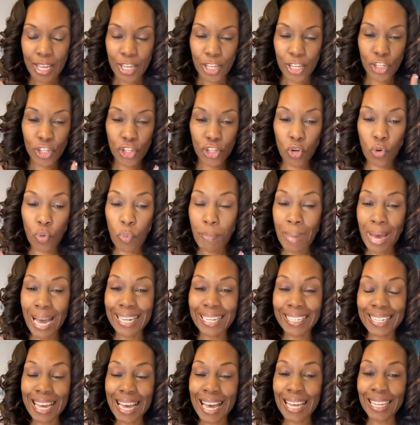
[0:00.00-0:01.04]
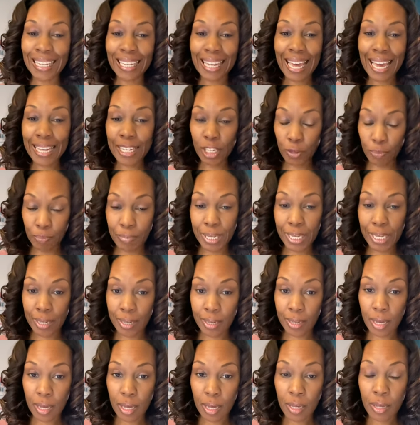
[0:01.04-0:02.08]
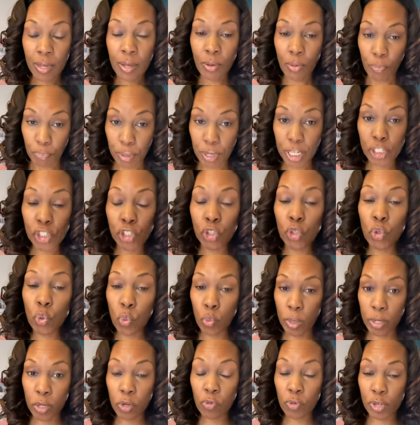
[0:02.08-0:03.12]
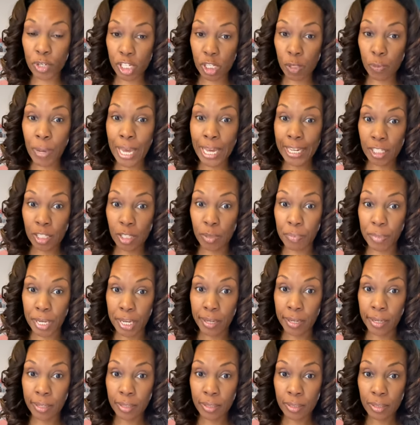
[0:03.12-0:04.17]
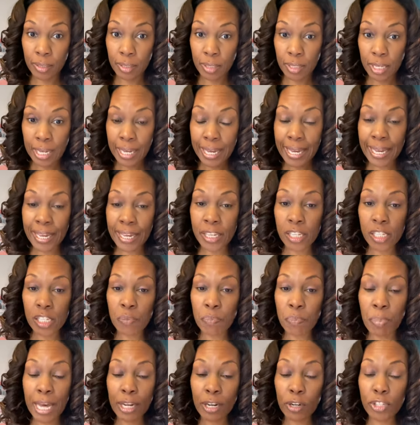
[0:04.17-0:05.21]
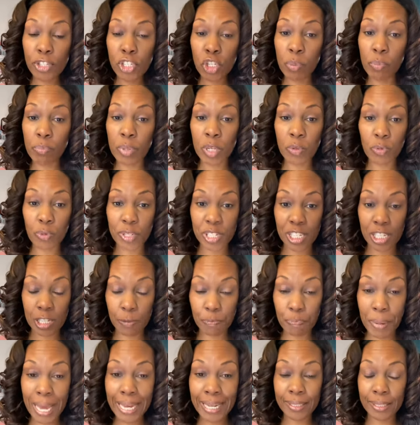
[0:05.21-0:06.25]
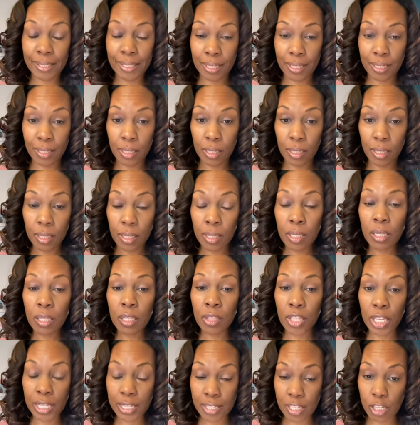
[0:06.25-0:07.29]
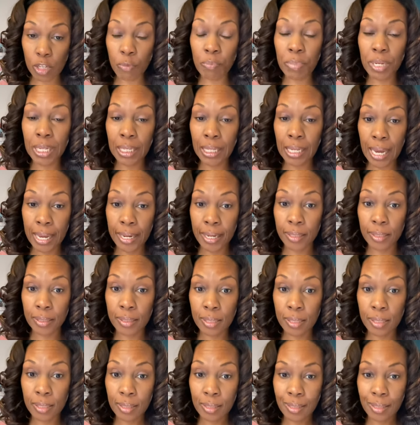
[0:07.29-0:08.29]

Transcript: You might not like me, but you will respect me. It's better to be respected than to be liked.